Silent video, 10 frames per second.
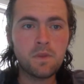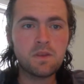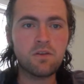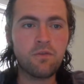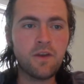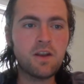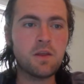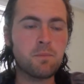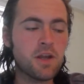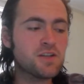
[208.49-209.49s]
defeated
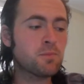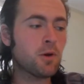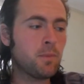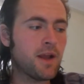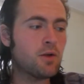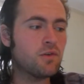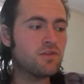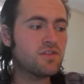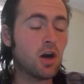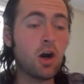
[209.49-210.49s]
the Pittsburgh
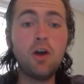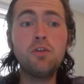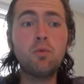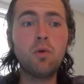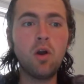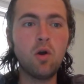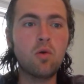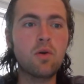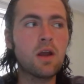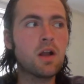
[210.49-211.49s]
Penguins on the
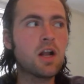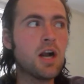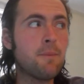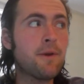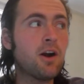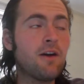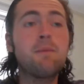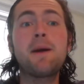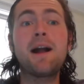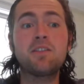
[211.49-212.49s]
road coming off
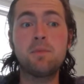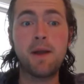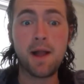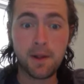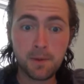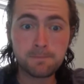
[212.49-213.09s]
a back-to-back.